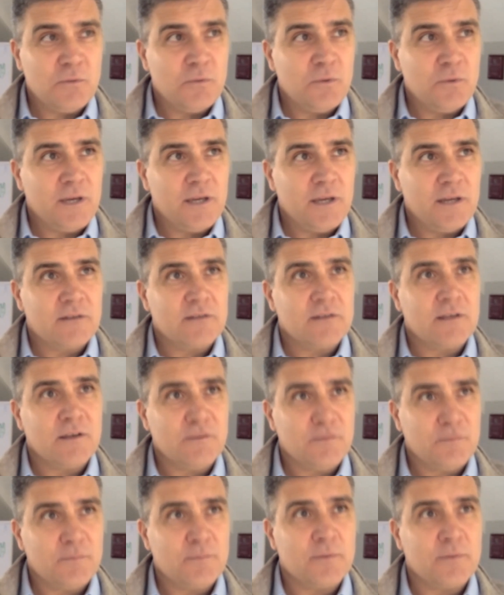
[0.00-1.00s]
had a
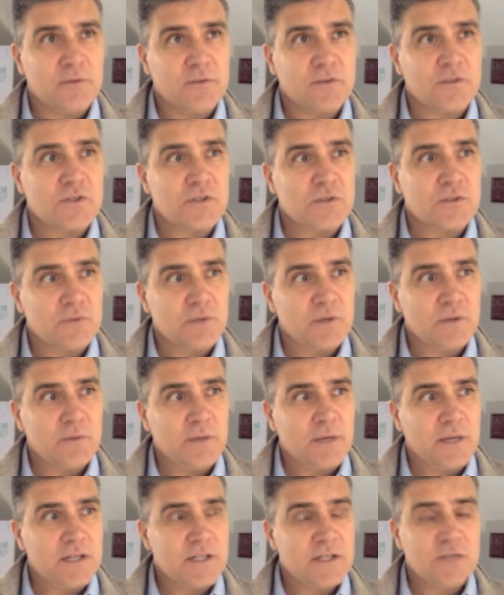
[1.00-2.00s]
tough position where we
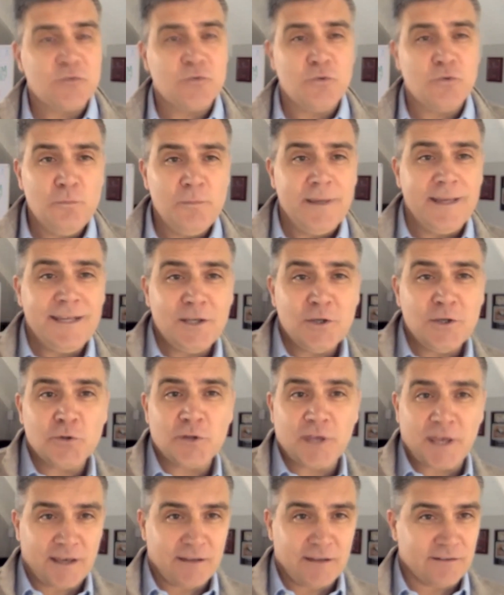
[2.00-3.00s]
actually had too many good
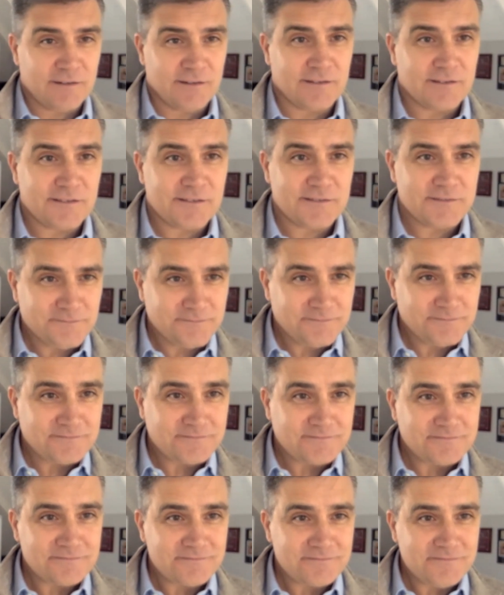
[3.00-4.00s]
candidates.
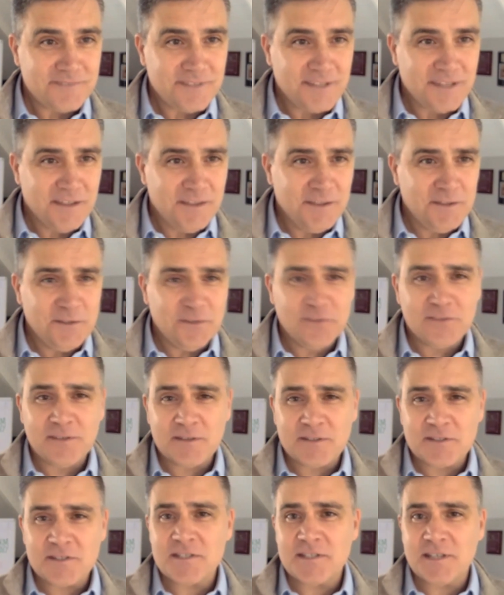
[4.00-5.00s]
There's
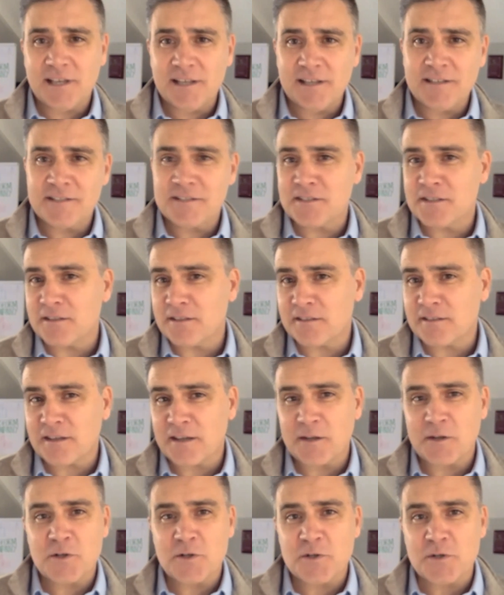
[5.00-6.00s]
such talent in this
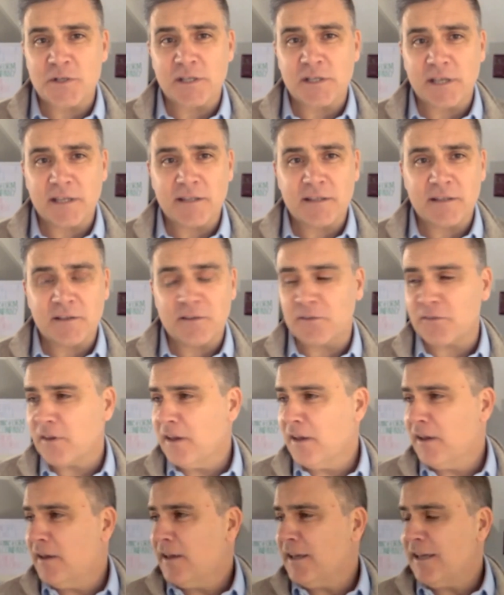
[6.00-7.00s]
country, and
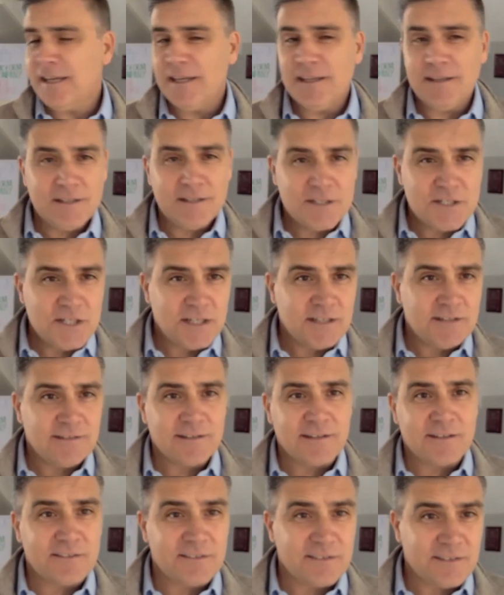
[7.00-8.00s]
there's
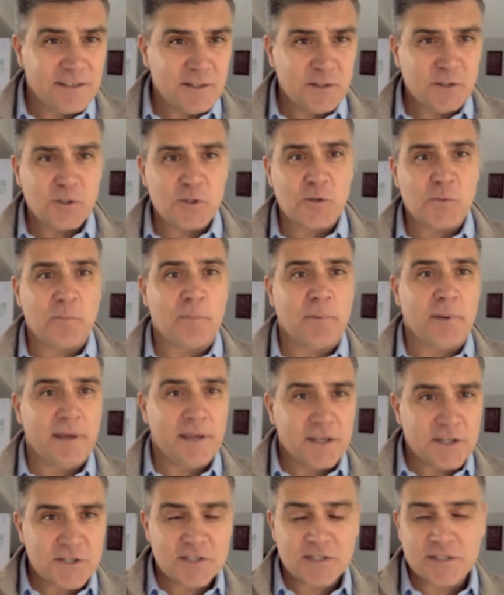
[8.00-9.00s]
energetic, skilled,
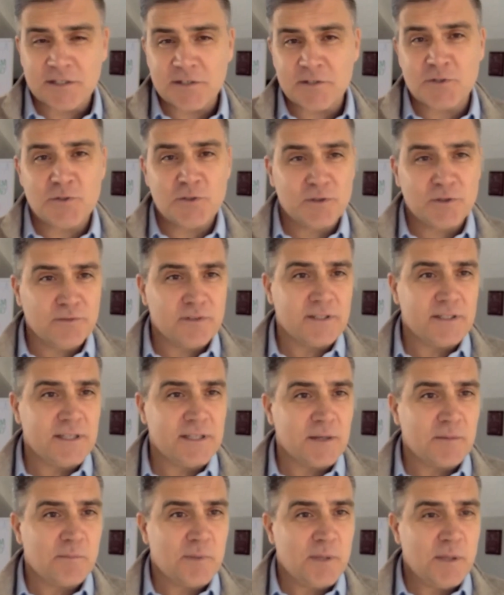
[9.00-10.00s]
passionate, driven
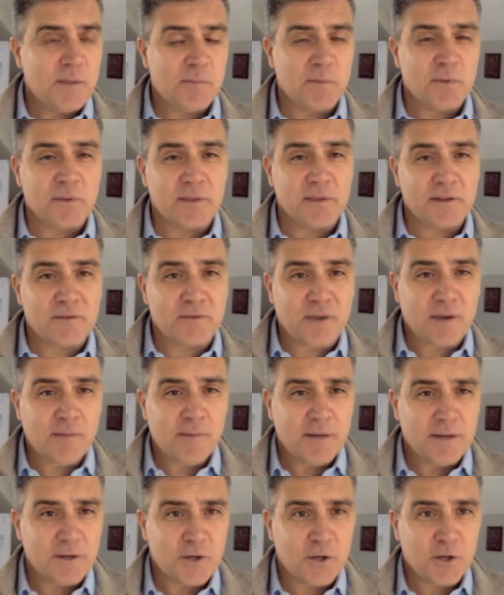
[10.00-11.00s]
young people that have come
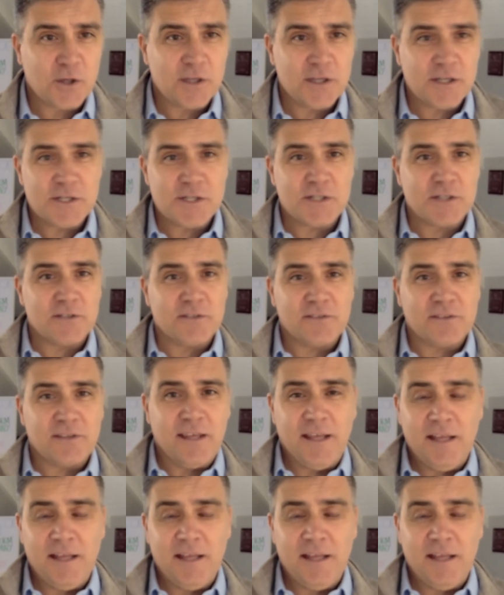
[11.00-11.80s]
out of colleges,